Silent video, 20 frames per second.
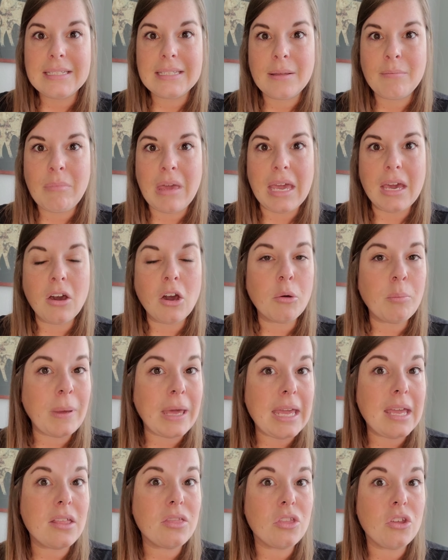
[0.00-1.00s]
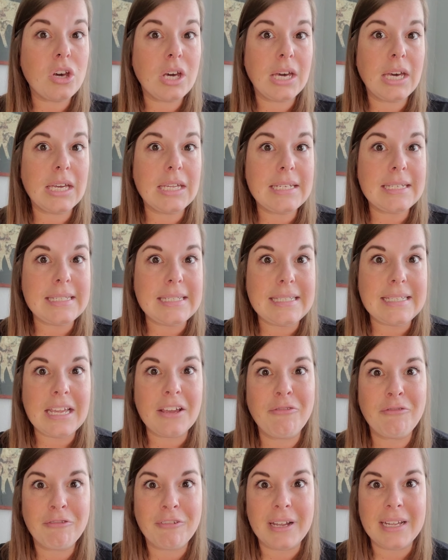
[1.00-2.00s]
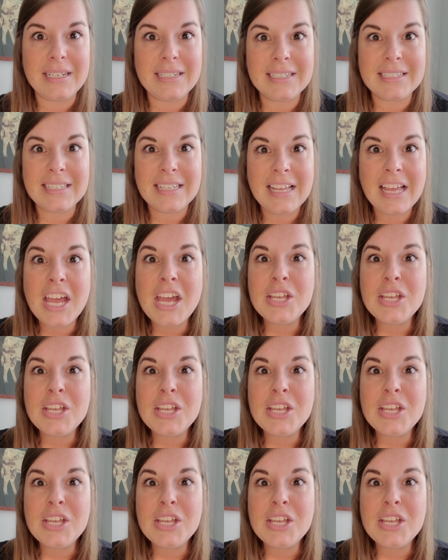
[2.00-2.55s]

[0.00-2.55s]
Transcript: to make our paint look different.